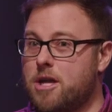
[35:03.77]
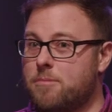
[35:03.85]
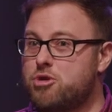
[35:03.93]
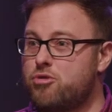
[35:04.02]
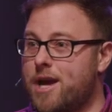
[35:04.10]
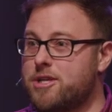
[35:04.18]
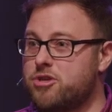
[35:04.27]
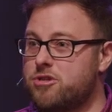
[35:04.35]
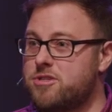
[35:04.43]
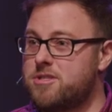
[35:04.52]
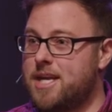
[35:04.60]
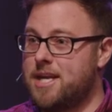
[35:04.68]
up
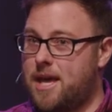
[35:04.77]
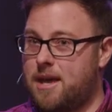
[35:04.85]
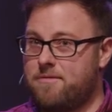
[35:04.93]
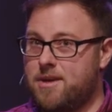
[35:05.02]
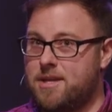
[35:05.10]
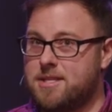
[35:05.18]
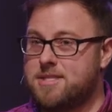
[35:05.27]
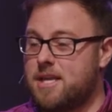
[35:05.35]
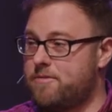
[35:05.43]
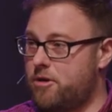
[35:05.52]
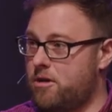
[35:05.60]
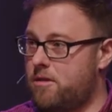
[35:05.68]
treasures in heaven
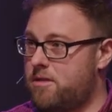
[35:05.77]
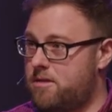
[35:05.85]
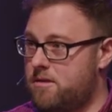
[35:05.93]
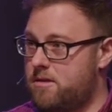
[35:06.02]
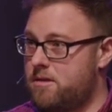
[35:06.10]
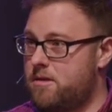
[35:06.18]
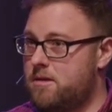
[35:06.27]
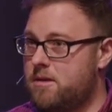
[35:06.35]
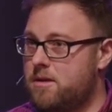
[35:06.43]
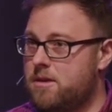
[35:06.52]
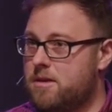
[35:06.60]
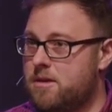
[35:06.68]
instead of earth.
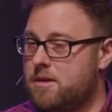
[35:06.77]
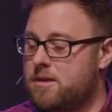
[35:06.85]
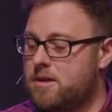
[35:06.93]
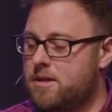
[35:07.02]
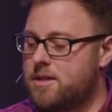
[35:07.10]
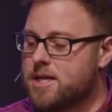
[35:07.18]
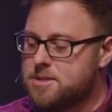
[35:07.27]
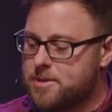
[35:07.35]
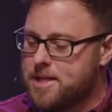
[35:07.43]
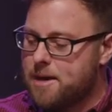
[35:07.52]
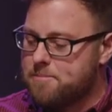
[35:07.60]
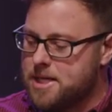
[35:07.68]
That's what
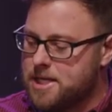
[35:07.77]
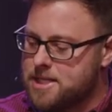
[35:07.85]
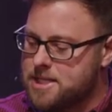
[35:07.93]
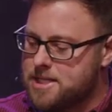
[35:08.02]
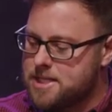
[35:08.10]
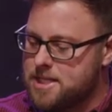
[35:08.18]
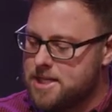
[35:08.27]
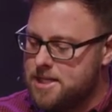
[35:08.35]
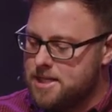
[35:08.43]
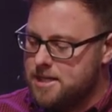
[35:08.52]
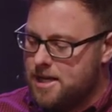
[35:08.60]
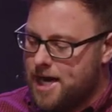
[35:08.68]
that means.
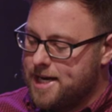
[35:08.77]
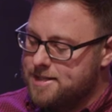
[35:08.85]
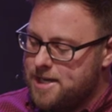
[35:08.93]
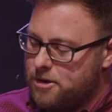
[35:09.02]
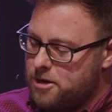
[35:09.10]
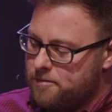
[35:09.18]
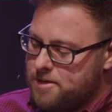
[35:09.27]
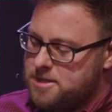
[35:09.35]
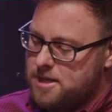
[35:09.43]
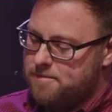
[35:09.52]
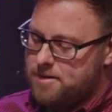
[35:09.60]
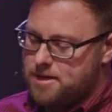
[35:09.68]
I can tell you're
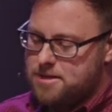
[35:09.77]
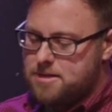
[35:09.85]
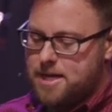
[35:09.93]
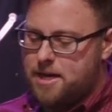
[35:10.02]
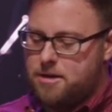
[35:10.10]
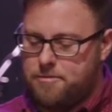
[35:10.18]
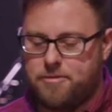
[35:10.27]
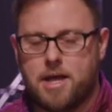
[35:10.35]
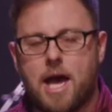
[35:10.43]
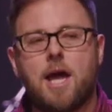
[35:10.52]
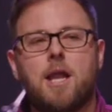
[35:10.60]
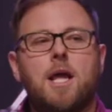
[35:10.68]
receiving this. Thank you for
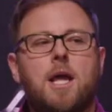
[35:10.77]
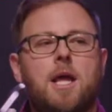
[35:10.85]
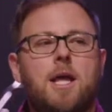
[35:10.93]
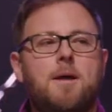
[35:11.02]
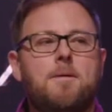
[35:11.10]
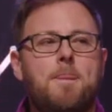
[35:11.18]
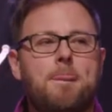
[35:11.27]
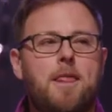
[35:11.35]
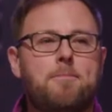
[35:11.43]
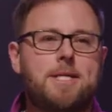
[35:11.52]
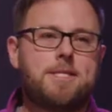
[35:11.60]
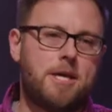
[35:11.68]
that.
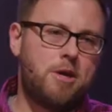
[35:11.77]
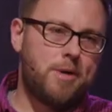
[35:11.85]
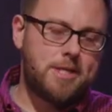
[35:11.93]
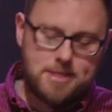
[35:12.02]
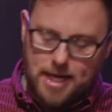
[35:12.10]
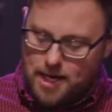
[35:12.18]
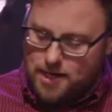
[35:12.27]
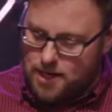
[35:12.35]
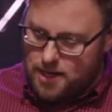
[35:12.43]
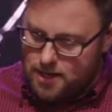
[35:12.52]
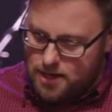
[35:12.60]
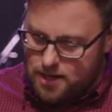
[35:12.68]
Let me tell you what
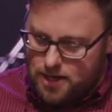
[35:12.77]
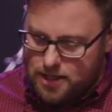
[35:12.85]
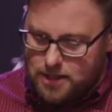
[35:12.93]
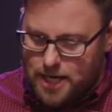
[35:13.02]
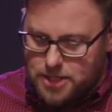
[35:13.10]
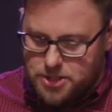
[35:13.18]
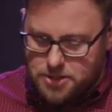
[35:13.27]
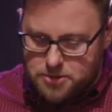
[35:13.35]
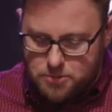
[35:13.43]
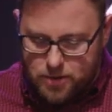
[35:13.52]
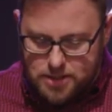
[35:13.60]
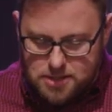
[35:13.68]
St.
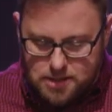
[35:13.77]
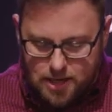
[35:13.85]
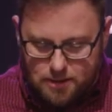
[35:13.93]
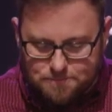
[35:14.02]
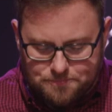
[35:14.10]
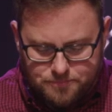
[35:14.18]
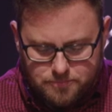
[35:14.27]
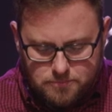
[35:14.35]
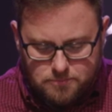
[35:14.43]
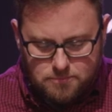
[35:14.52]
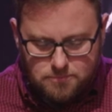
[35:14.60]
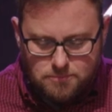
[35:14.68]
Ignatius once said
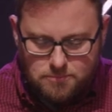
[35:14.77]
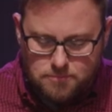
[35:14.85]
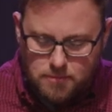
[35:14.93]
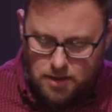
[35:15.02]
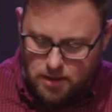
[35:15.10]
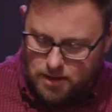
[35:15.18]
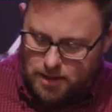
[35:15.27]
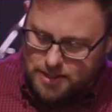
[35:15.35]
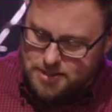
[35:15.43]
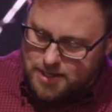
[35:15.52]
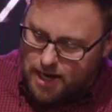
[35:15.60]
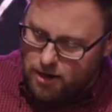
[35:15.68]

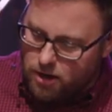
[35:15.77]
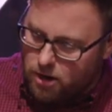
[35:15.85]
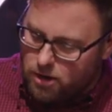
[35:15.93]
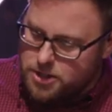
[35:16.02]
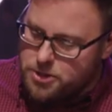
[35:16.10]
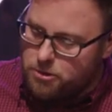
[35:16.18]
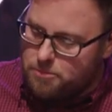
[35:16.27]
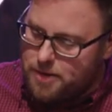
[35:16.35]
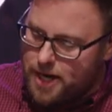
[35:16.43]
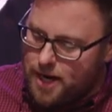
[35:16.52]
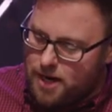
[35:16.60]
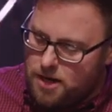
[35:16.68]
It's not hard to
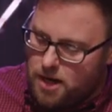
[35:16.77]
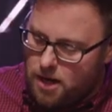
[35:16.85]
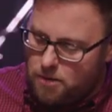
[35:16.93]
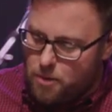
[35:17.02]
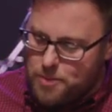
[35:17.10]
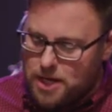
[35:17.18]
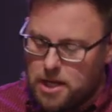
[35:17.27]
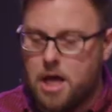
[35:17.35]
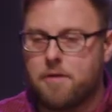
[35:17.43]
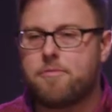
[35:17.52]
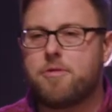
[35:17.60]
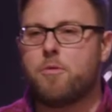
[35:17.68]
obey when we
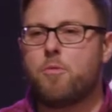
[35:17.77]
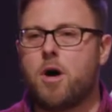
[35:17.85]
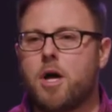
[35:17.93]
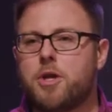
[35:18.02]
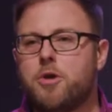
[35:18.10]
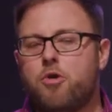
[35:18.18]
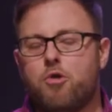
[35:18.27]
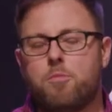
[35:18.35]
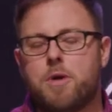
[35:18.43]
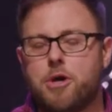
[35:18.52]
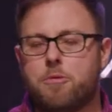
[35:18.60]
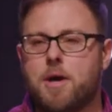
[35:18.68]
love the one whom
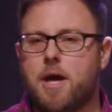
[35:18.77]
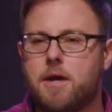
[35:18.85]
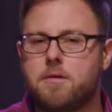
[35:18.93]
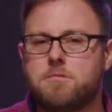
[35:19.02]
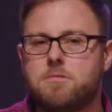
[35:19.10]
we obey.